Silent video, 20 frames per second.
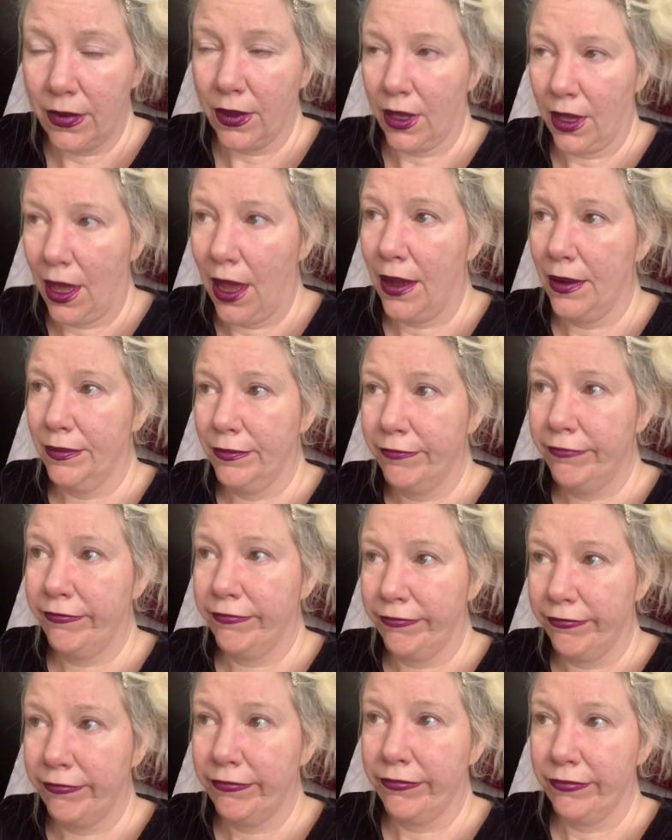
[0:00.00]
Yeah.
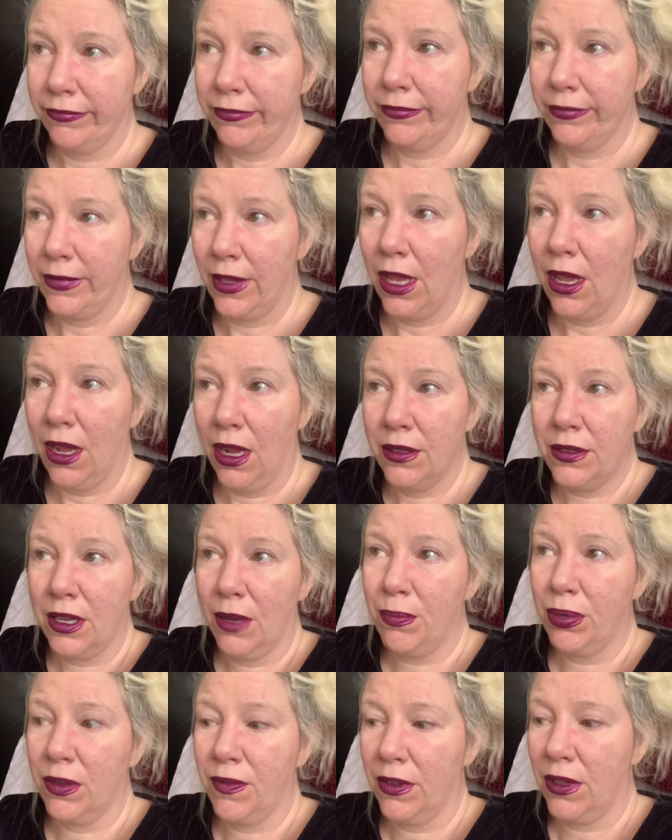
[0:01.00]
Until
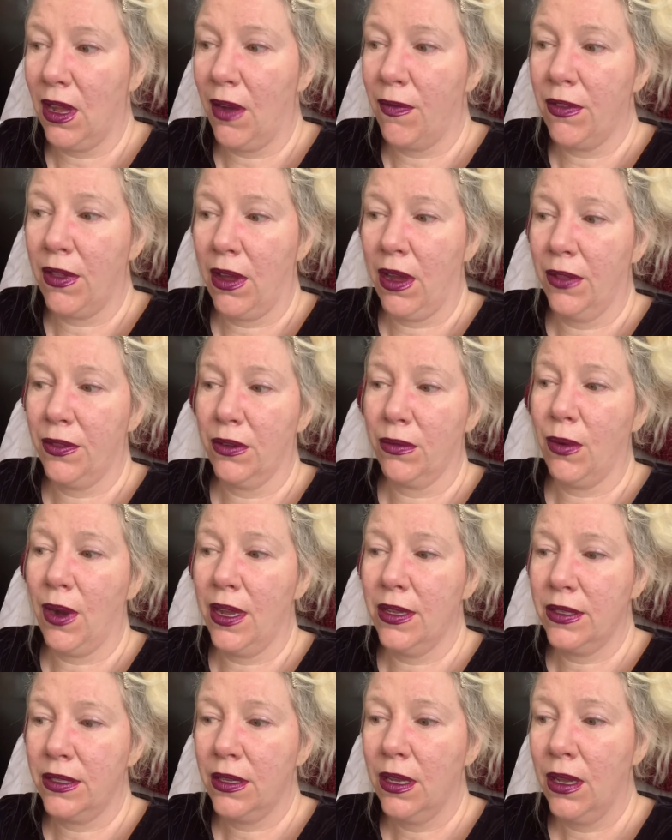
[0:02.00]
proven
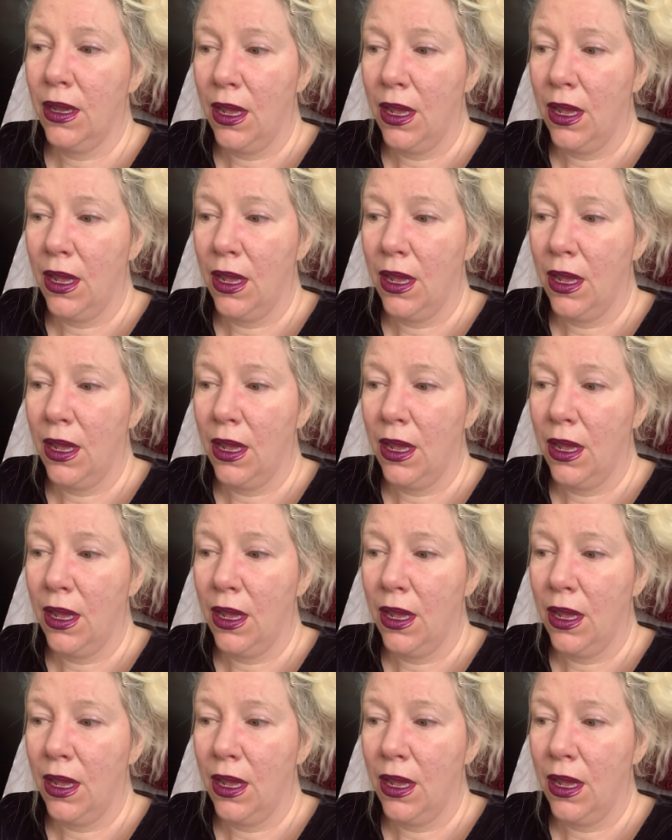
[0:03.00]
otherwise,